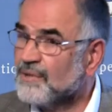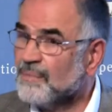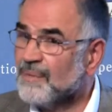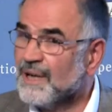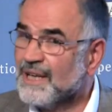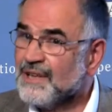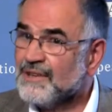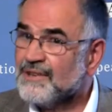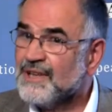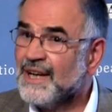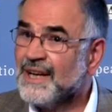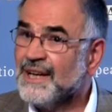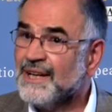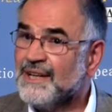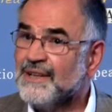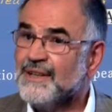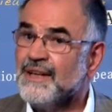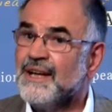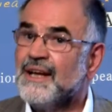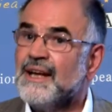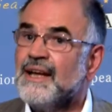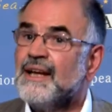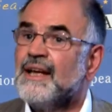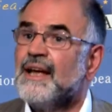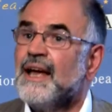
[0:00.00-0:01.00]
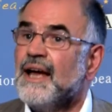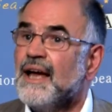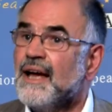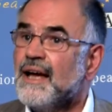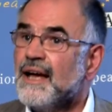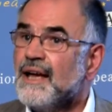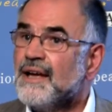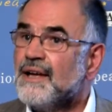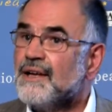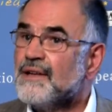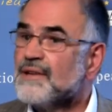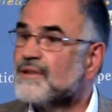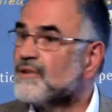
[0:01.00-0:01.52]
to maintain,
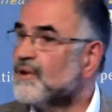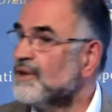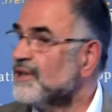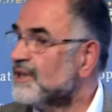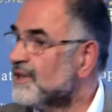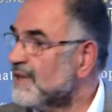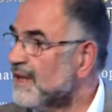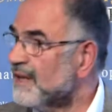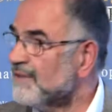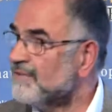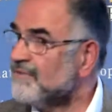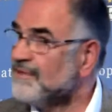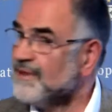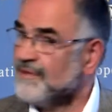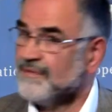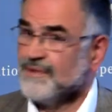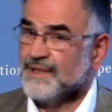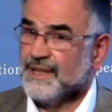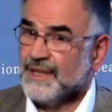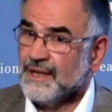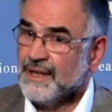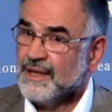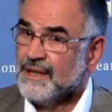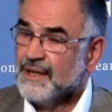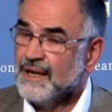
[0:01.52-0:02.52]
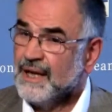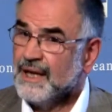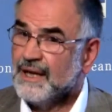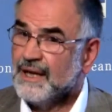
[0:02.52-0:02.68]
is going to get 50